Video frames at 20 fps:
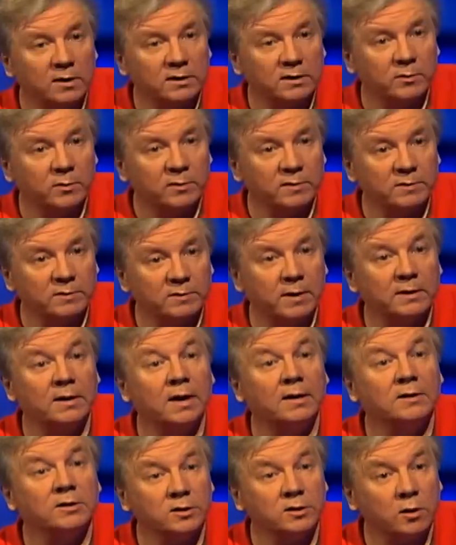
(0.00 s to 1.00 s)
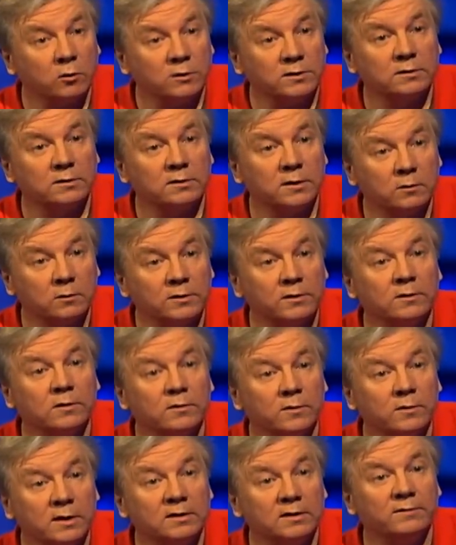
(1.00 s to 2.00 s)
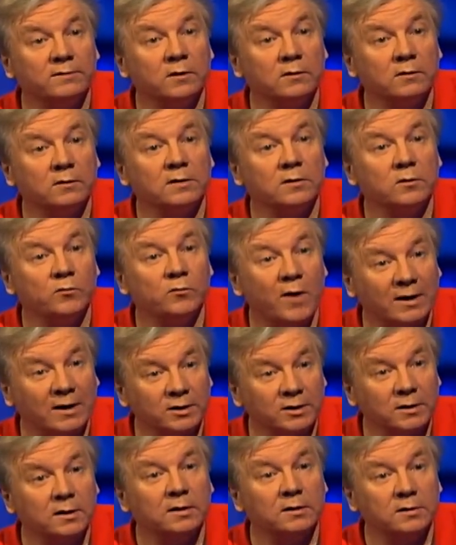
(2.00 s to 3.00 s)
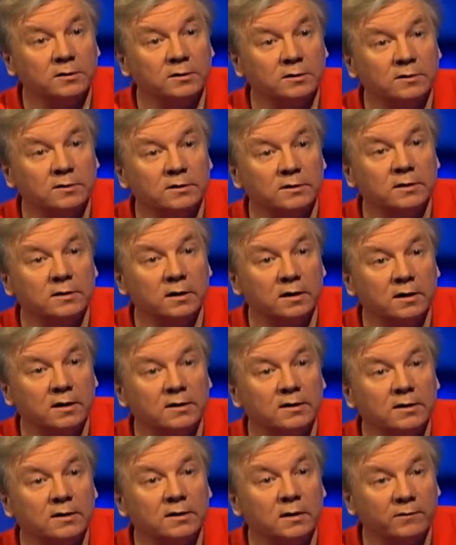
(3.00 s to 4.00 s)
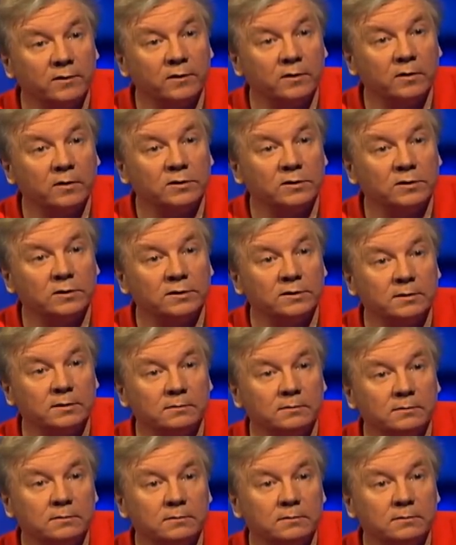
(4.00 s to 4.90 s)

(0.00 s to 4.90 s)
rights should be respected, and so should the rights of those who rationally choose to die at the time of their own choosing.